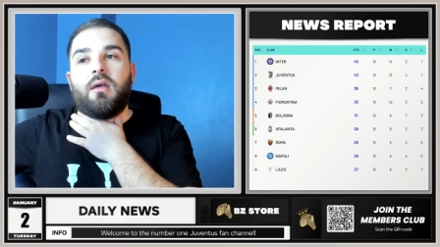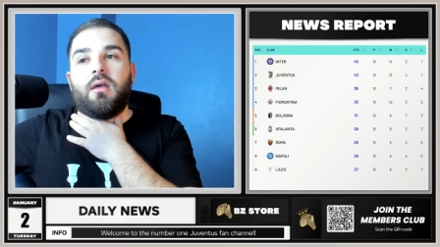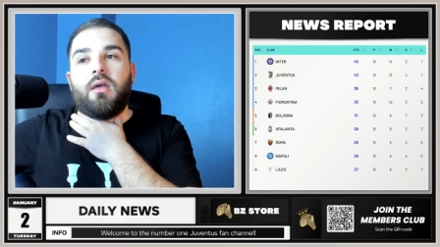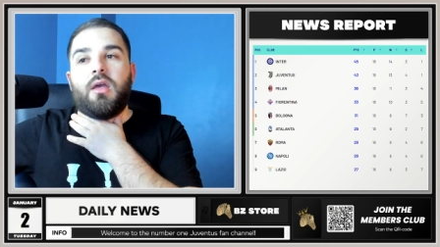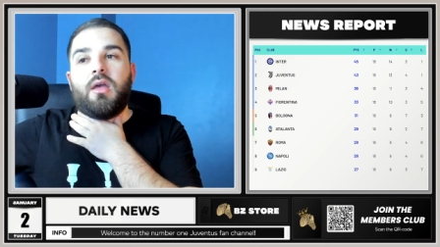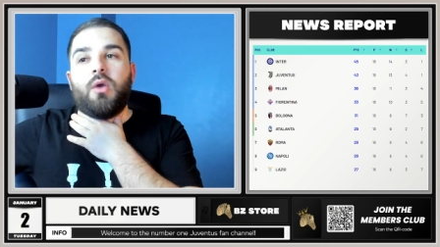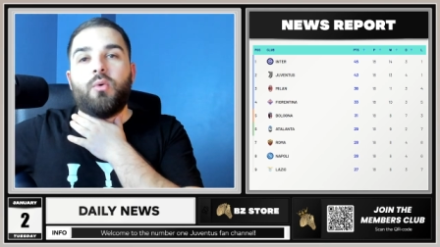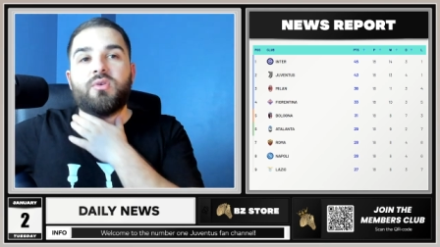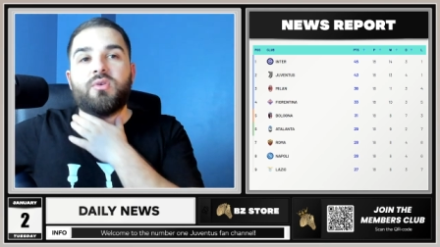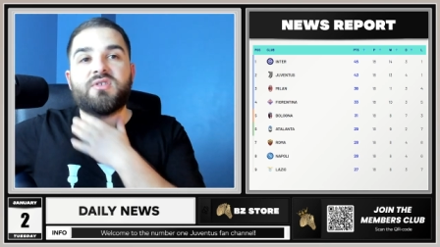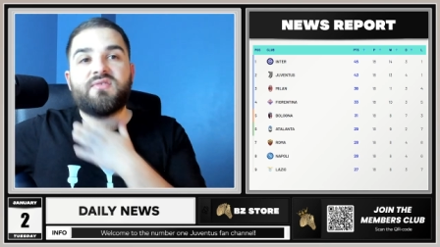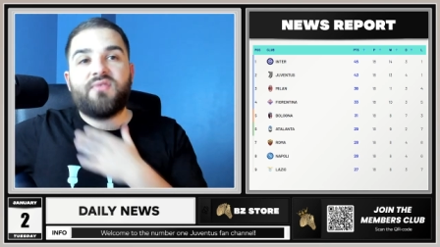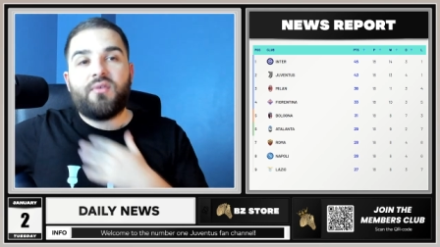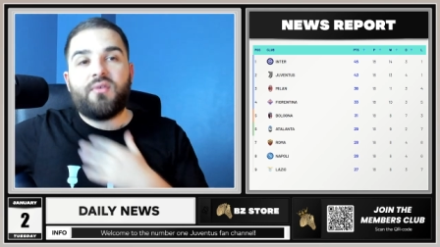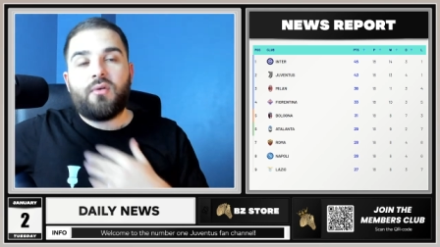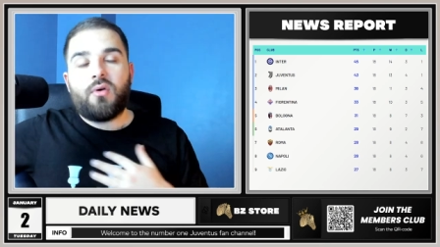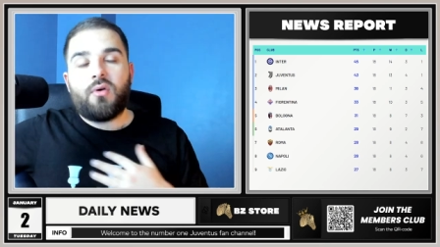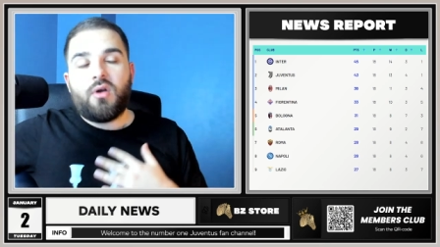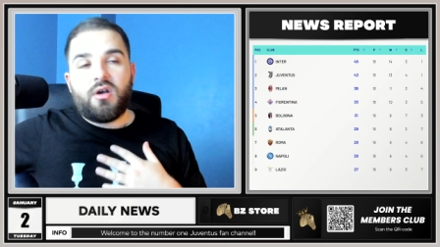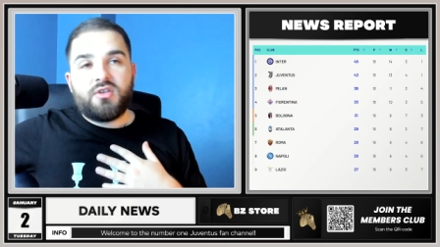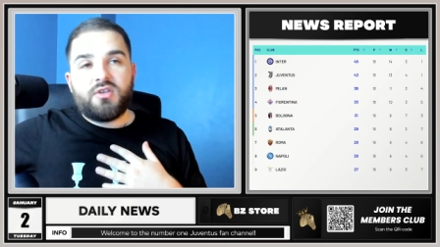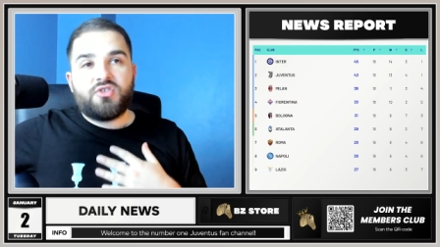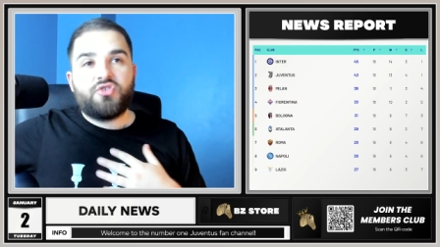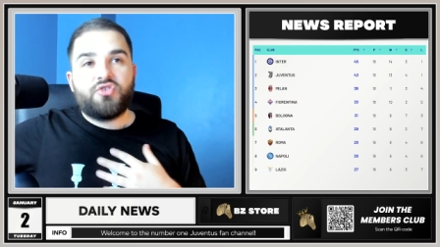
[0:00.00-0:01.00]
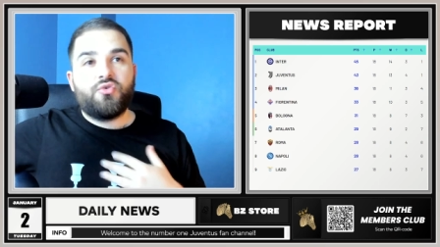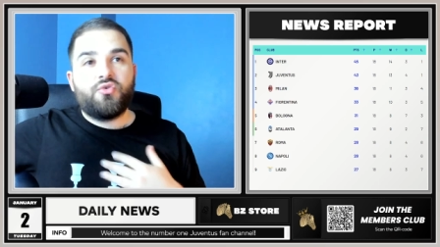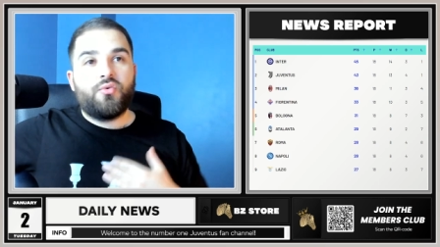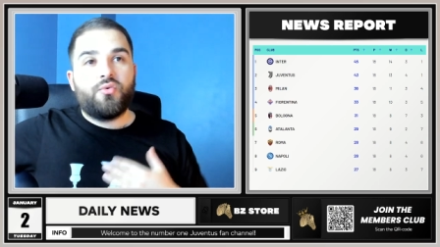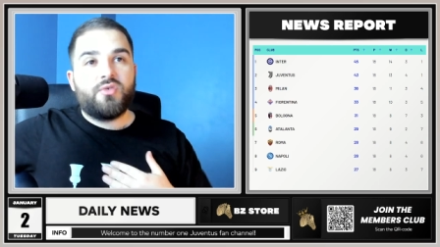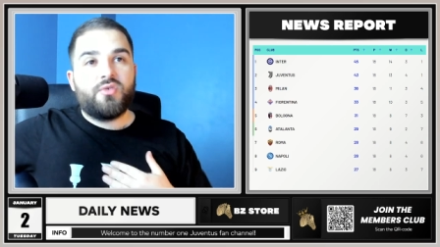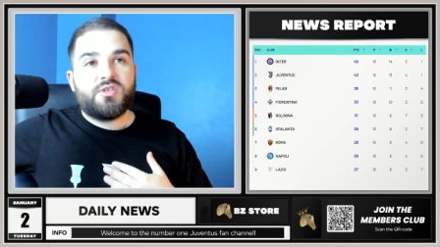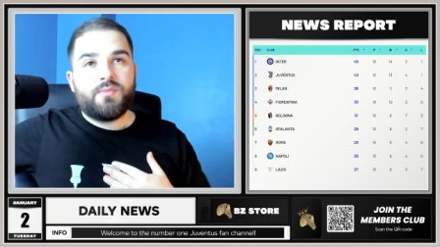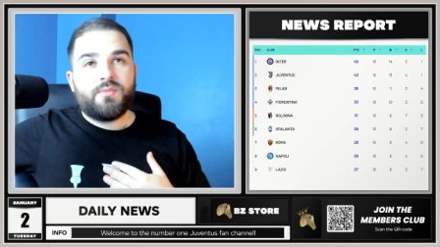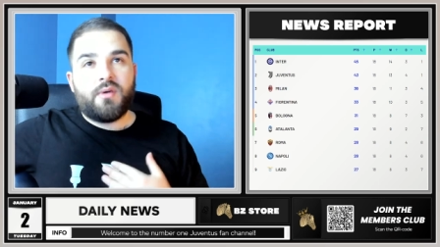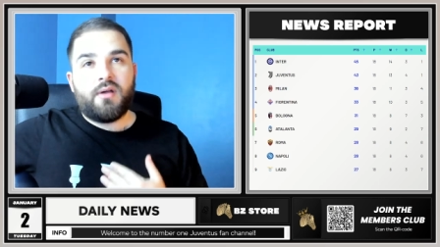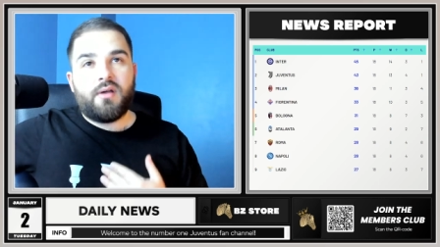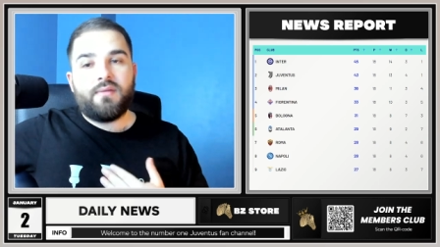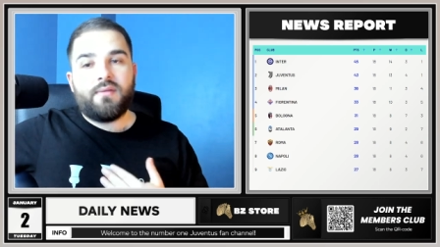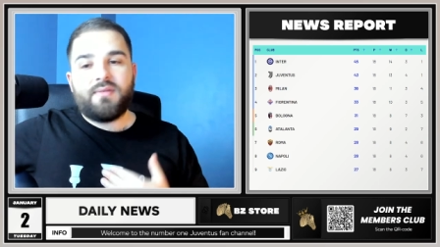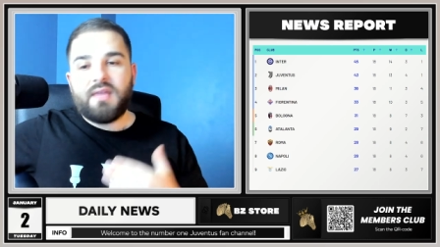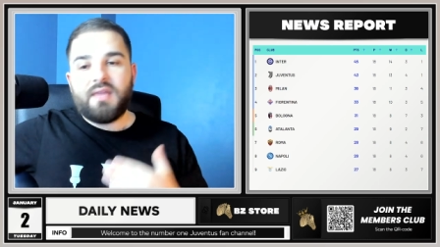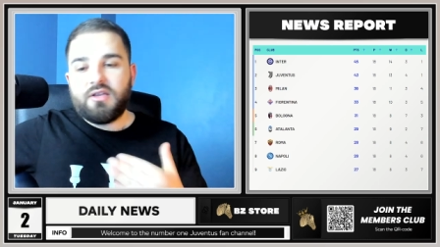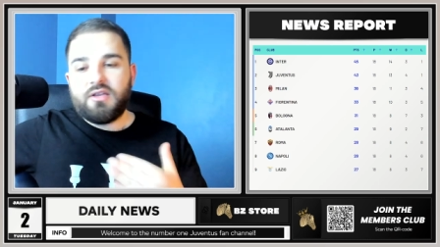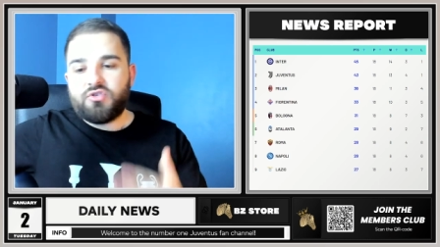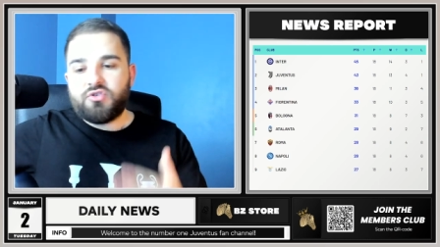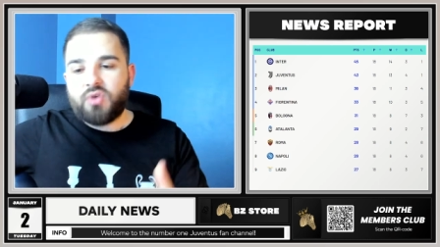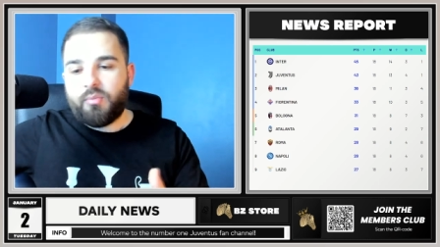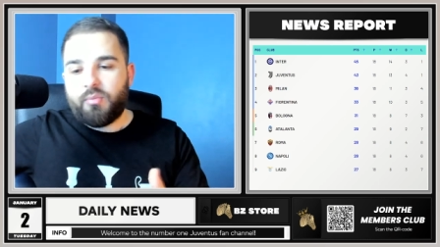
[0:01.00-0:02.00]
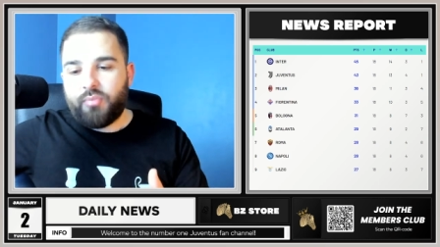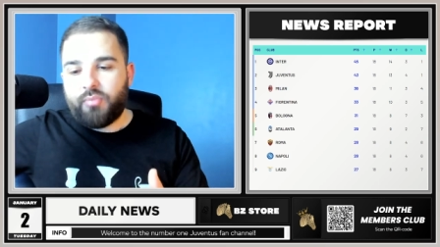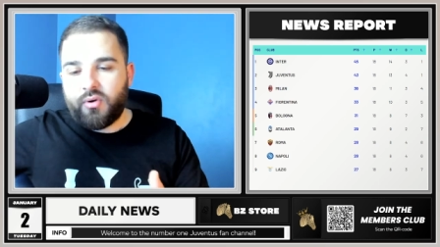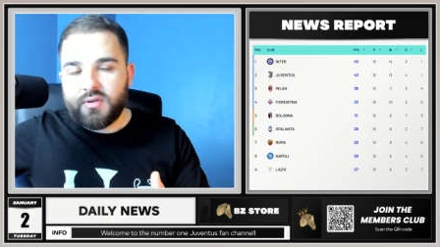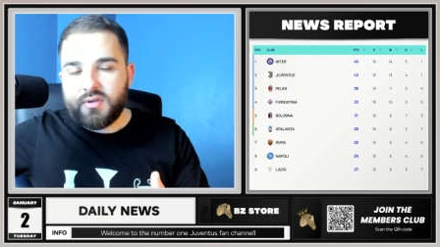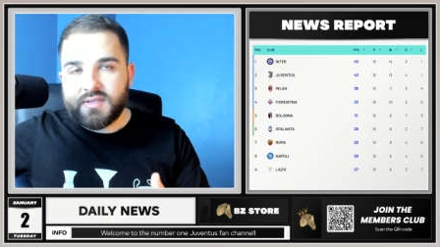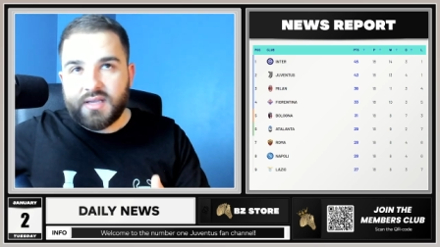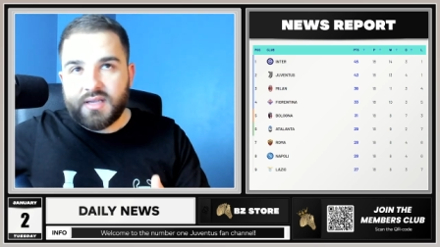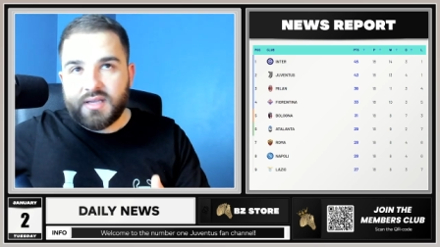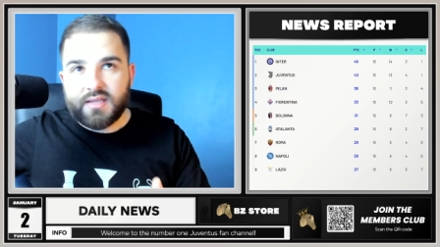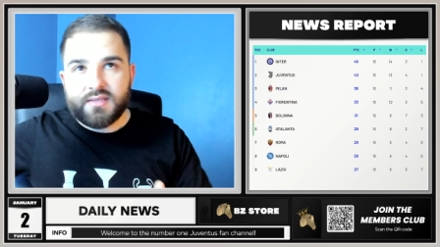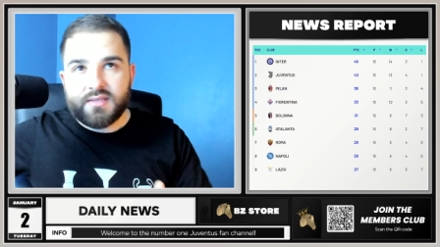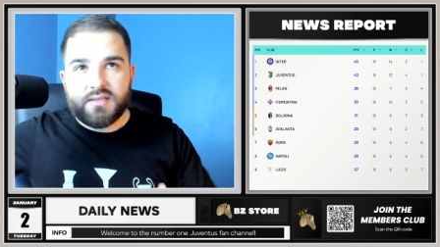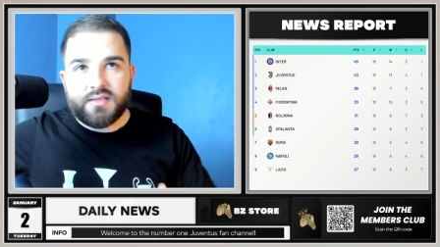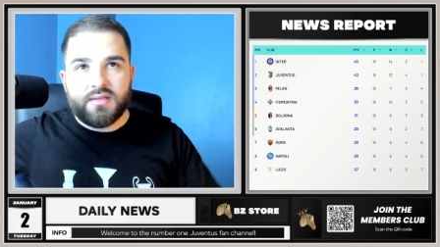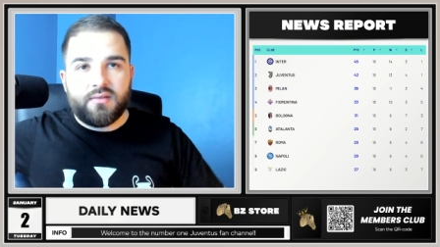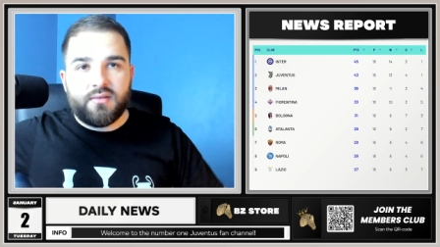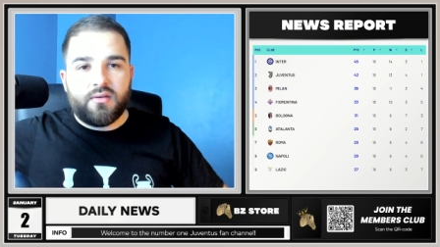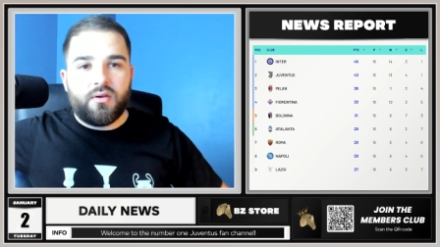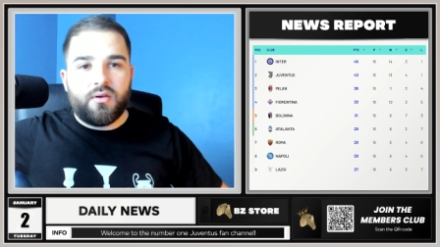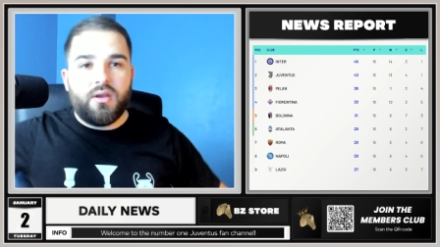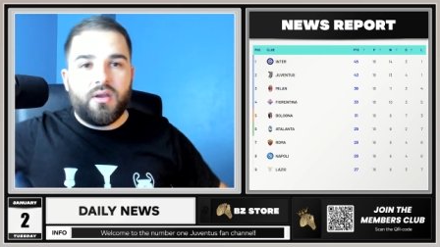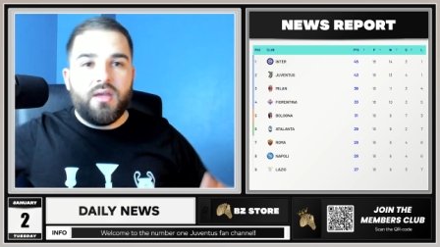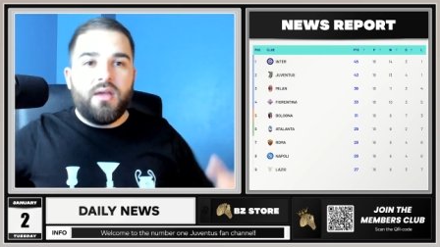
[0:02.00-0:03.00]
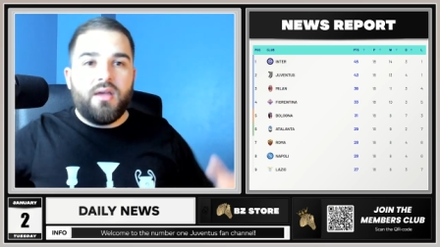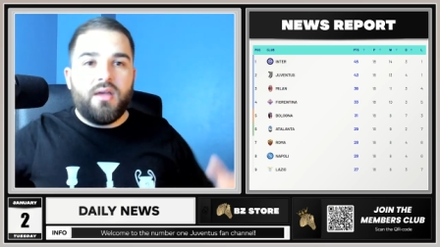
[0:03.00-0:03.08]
It was for us to respond. They dropped points against Inter.